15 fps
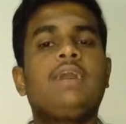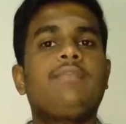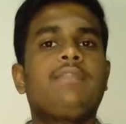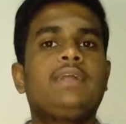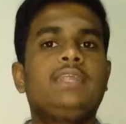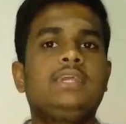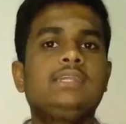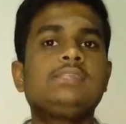
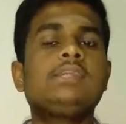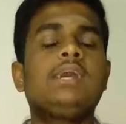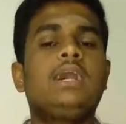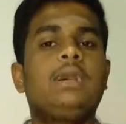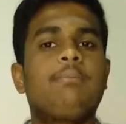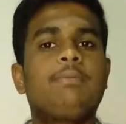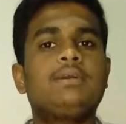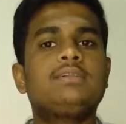That is,
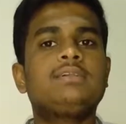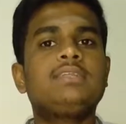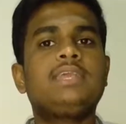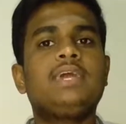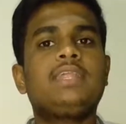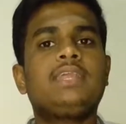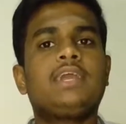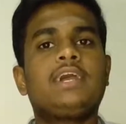a person
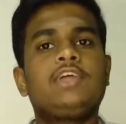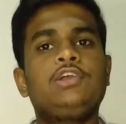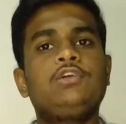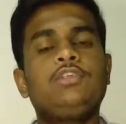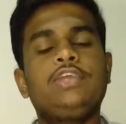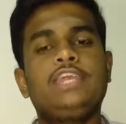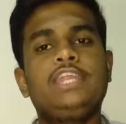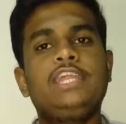can carry
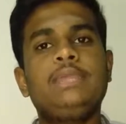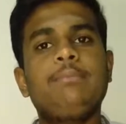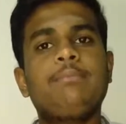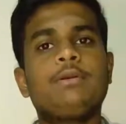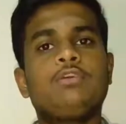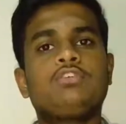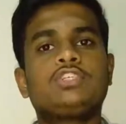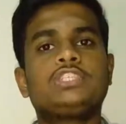out any
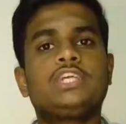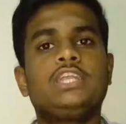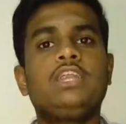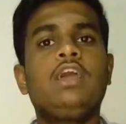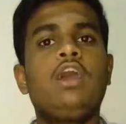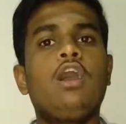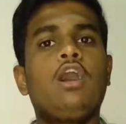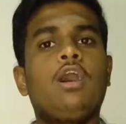
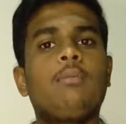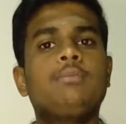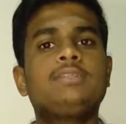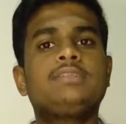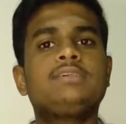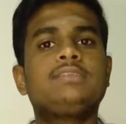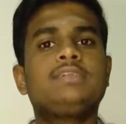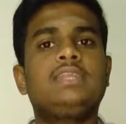profession or
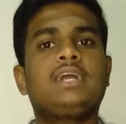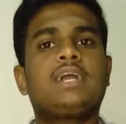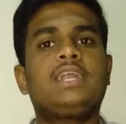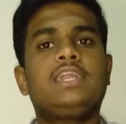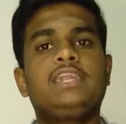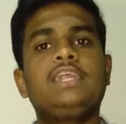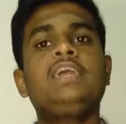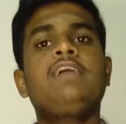business in a
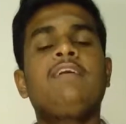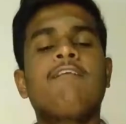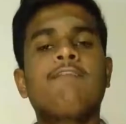country,